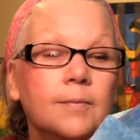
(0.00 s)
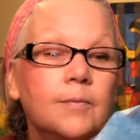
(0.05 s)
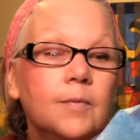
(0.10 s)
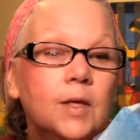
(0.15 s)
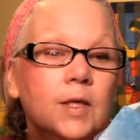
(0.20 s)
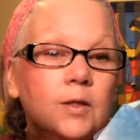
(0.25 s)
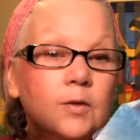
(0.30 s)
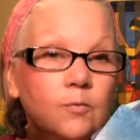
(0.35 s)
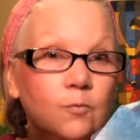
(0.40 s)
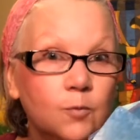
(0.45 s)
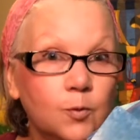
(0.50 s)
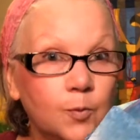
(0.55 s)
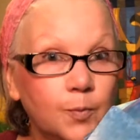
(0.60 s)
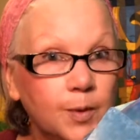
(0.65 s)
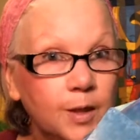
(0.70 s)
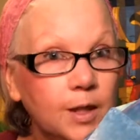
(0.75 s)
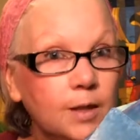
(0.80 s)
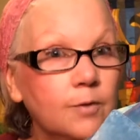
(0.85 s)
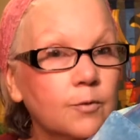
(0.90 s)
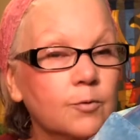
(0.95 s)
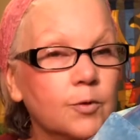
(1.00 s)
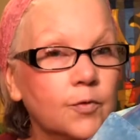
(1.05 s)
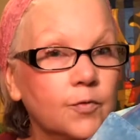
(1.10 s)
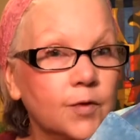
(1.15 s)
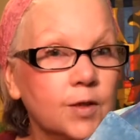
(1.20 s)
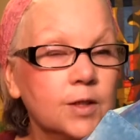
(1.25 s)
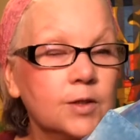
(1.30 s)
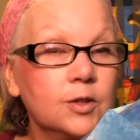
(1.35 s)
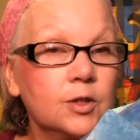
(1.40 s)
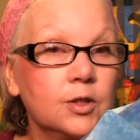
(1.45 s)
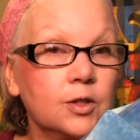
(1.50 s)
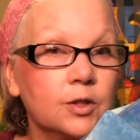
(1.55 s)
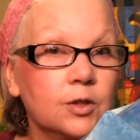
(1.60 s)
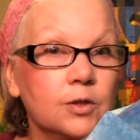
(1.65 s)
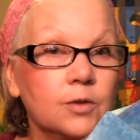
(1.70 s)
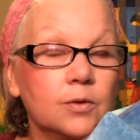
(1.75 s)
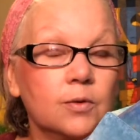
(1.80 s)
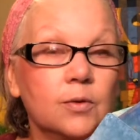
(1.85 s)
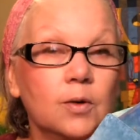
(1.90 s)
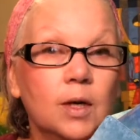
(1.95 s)
it will be revealed to
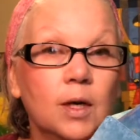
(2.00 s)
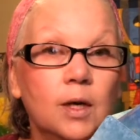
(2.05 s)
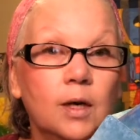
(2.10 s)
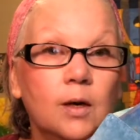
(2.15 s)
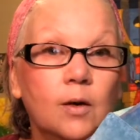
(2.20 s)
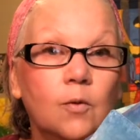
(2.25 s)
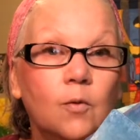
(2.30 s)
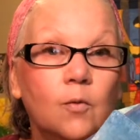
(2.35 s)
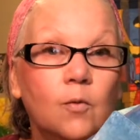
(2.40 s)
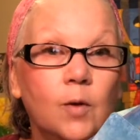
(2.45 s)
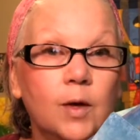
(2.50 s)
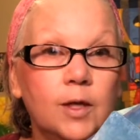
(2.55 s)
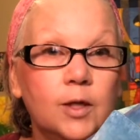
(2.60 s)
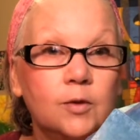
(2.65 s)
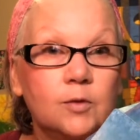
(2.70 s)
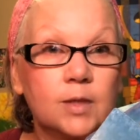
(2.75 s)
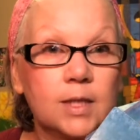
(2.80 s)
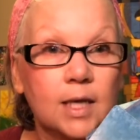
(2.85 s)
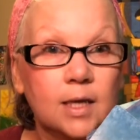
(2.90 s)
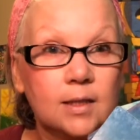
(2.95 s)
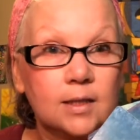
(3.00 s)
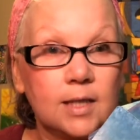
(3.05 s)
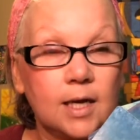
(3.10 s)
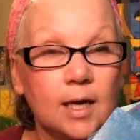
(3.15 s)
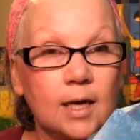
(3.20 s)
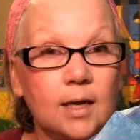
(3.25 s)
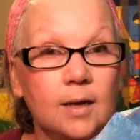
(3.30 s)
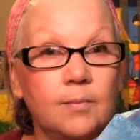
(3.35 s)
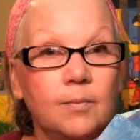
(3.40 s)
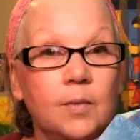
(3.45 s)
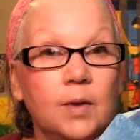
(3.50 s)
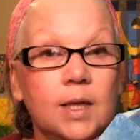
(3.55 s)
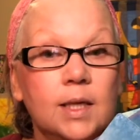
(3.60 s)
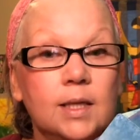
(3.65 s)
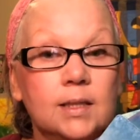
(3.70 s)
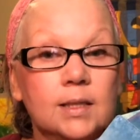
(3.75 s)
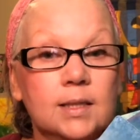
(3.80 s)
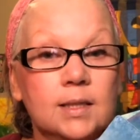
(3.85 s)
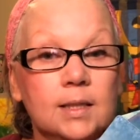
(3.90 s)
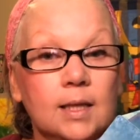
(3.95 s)
you when you take time
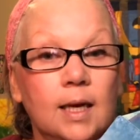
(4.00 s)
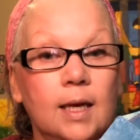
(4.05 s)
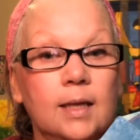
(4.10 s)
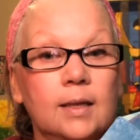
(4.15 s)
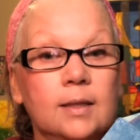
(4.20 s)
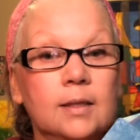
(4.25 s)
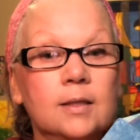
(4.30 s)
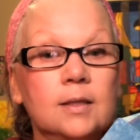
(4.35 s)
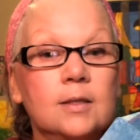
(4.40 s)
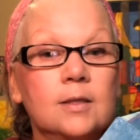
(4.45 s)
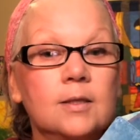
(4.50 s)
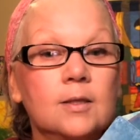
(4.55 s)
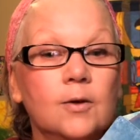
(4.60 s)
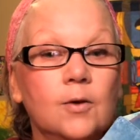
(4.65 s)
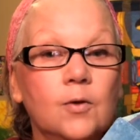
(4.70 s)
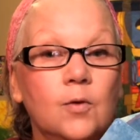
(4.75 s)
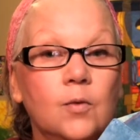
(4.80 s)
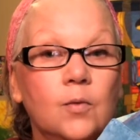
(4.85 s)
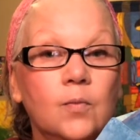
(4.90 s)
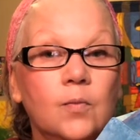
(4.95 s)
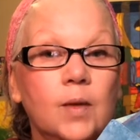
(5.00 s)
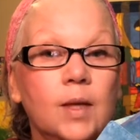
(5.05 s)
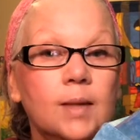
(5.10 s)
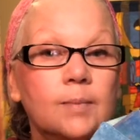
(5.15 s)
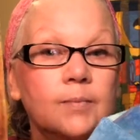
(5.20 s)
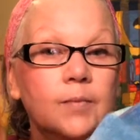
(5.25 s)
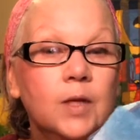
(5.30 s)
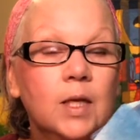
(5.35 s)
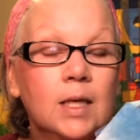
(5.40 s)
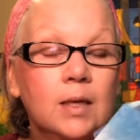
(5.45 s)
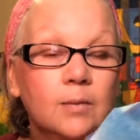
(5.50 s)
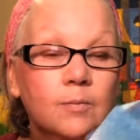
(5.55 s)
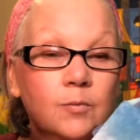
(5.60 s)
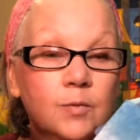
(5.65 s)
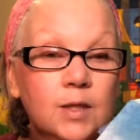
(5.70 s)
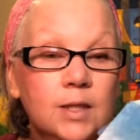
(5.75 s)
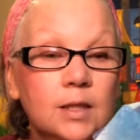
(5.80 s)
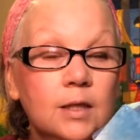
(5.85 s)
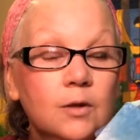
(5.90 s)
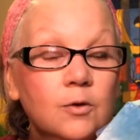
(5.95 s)
in silence. So I'm
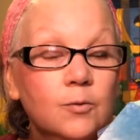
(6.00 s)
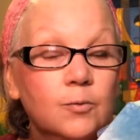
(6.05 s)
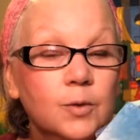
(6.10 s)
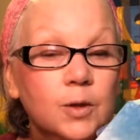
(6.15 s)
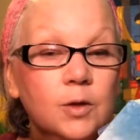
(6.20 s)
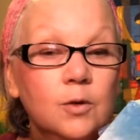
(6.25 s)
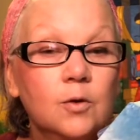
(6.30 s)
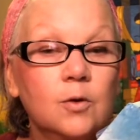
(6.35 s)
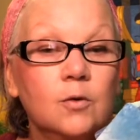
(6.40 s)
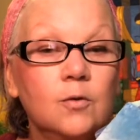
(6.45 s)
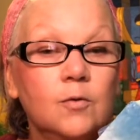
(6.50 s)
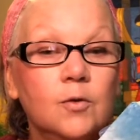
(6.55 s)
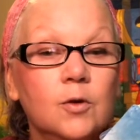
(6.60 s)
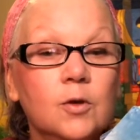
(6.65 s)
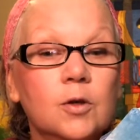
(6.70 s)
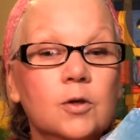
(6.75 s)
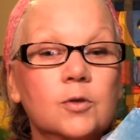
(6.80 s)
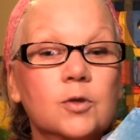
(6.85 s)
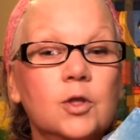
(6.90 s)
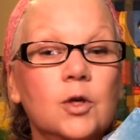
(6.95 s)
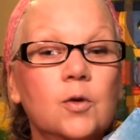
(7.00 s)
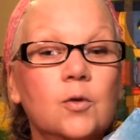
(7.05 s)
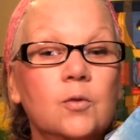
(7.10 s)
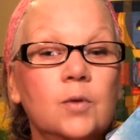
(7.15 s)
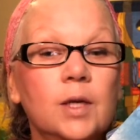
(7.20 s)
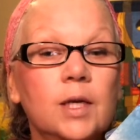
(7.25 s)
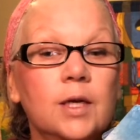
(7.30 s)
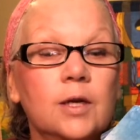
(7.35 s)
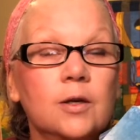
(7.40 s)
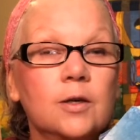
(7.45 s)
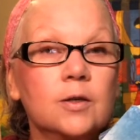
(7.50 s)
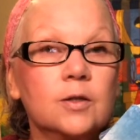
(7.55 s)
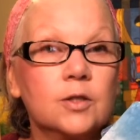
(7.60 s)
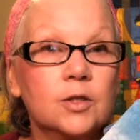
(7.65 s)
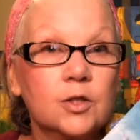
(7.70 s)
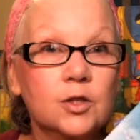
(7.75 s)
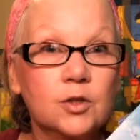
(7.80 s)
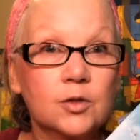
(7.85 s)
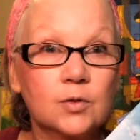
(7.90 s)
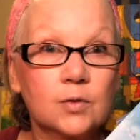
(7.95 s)
seeing a real overall tone here is
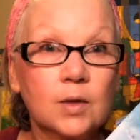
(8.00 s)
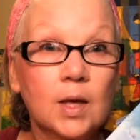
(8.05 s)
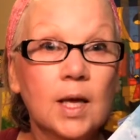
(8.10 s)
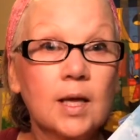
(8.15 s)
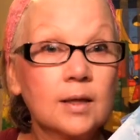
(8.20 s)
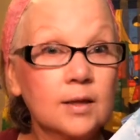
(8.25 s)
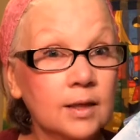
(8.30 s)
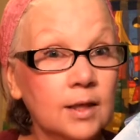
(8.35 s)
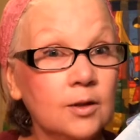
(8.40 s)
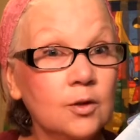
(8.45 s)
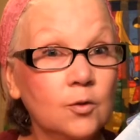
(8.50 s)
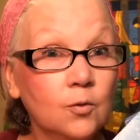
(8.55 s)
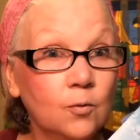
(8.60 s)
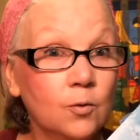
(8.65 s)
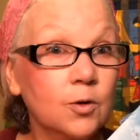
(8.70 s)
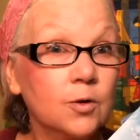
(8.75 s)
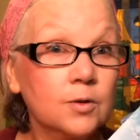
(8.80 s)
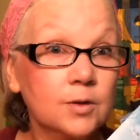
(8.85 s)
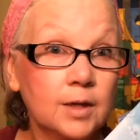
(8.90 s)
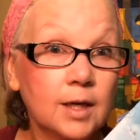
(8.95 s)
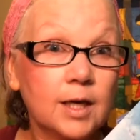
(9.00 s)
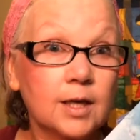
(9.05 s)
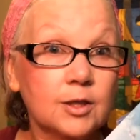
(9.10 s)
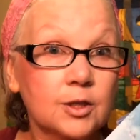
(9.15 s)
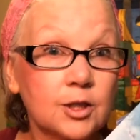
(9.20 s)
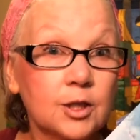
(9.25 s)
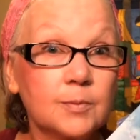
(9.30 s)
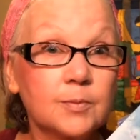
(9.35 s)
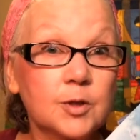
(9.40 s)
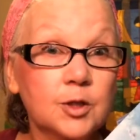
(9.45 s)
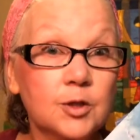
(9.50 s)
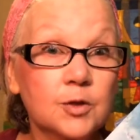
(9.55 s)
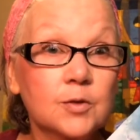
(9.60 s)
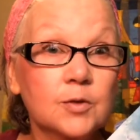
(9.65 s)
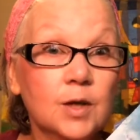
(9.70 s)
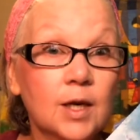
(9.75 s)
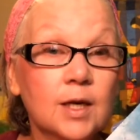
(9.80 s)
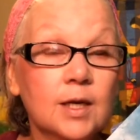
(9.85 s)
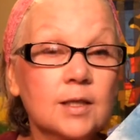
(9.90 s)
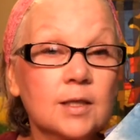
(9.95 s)
to let the world catch up to you
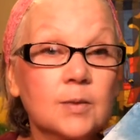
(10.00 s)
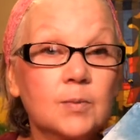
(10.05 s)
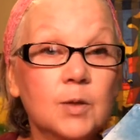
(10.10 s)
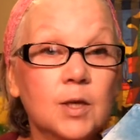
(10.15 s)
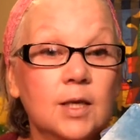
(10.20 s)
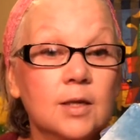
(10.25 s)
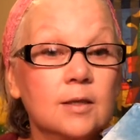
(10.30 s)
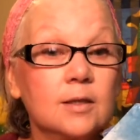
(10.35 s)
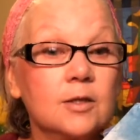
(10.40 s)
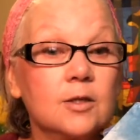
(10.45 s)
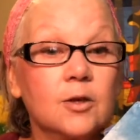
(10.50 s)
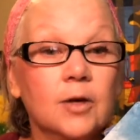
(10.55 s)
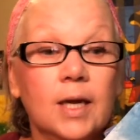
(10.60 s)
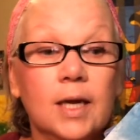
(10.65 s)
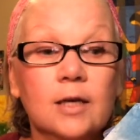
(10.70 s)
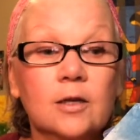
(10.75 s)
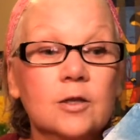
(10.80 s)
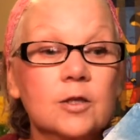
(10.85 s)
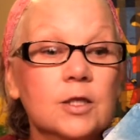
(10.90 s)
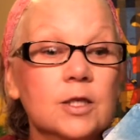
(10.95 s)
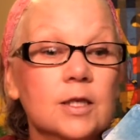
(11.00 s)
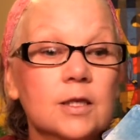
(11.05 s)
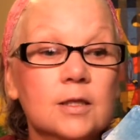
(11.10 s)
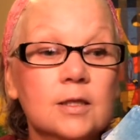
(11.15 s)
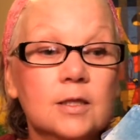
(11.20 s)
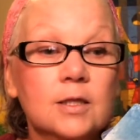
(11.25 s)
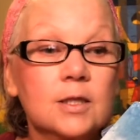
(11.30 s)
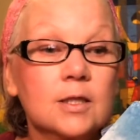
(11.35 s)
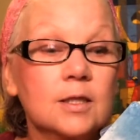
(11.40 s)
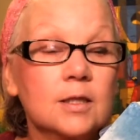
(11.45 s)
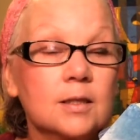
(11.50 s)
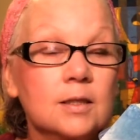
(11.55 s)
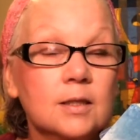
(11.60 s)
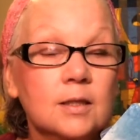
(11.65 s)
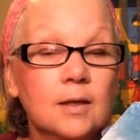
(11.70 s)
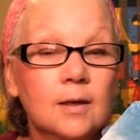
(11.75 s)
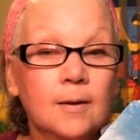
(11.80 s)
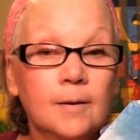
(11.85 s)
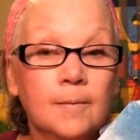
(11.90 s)
guys, because your energy is just